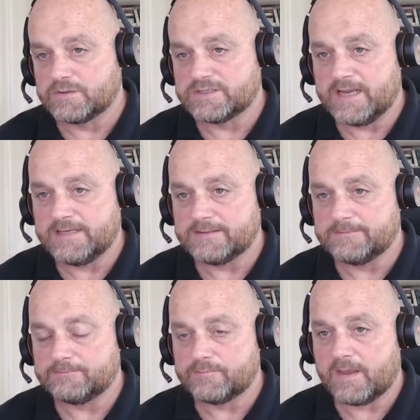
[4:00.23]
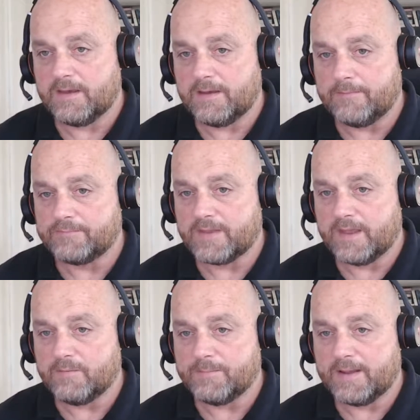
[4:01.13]
cent, and
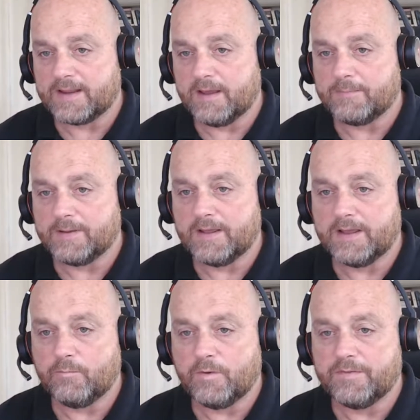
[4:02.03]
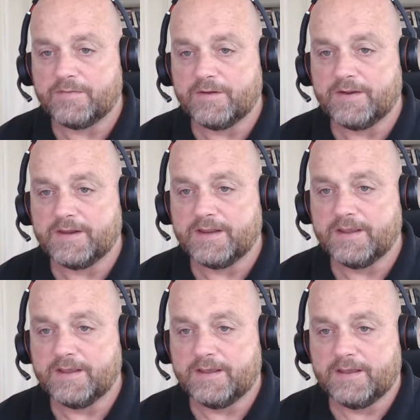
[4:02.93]
we're back up at
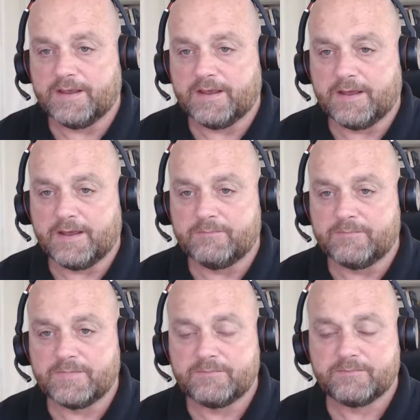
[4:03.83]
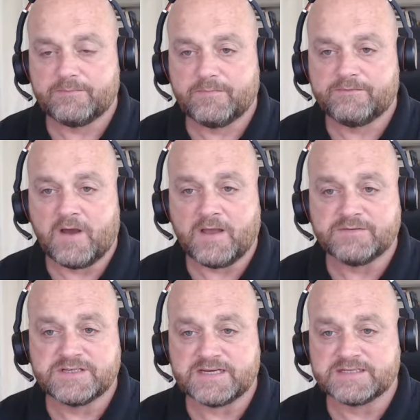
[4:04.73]

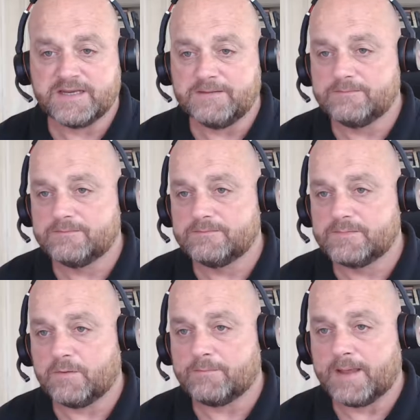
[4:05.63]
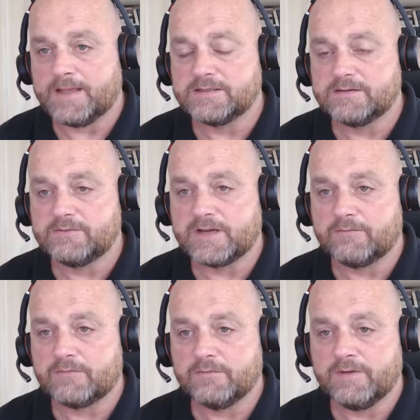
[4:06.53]
130.560. Not bad
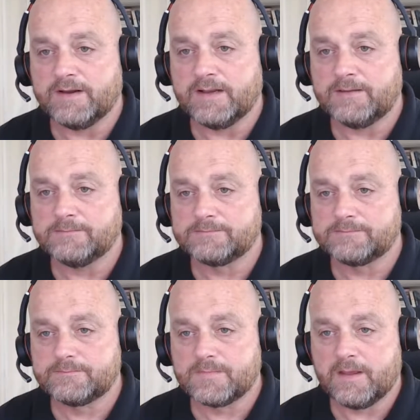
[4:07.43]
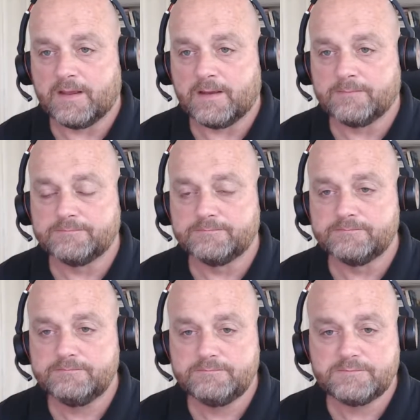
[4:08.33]
recovery really. The
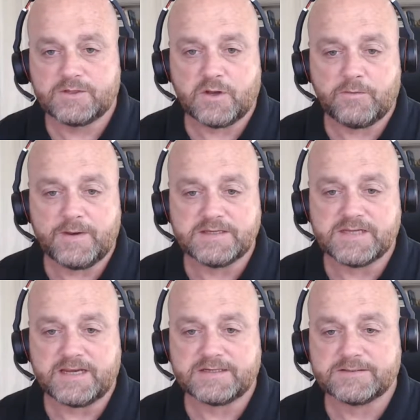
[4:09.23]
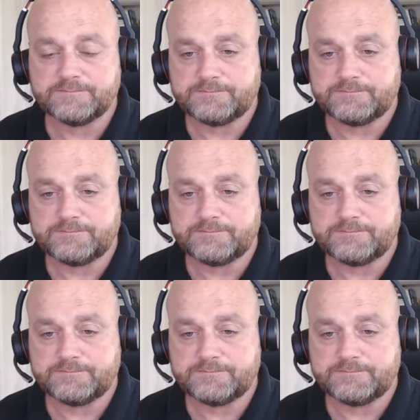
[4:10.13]
dollar index